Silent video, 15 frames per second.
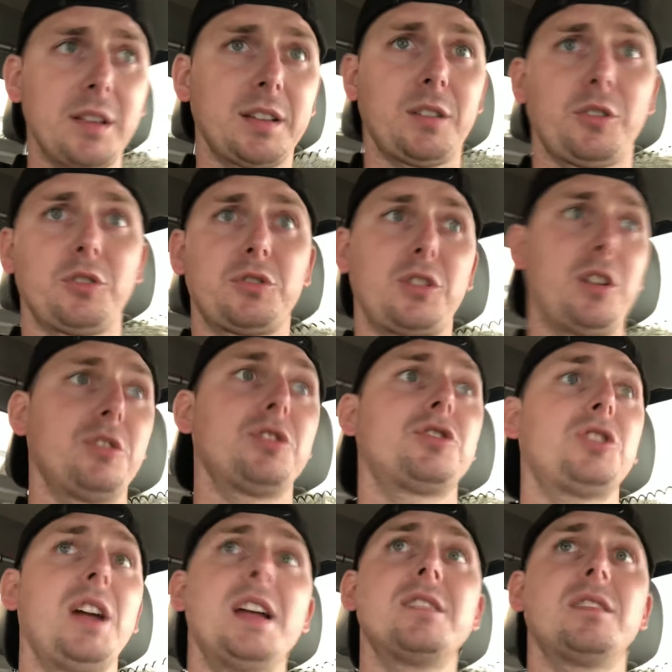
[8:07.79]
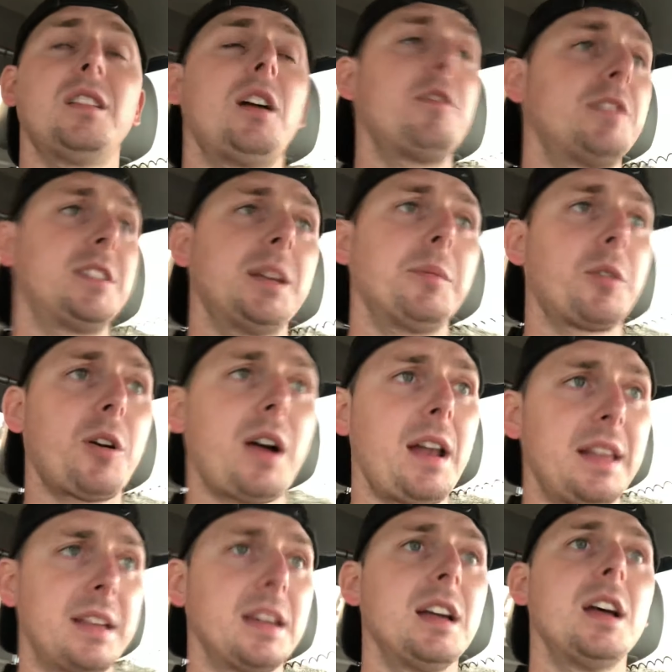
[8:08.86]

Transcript: Like, they're just going to just change and love the democratic